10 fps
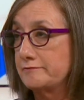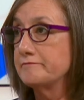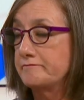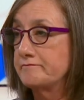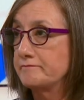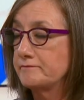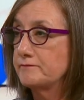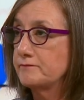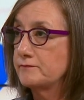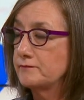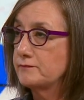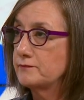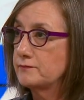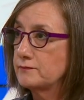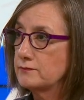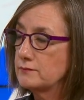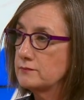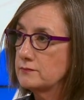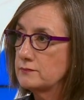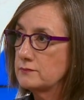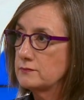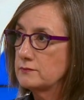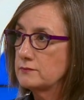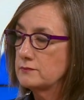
The person shown says nothing.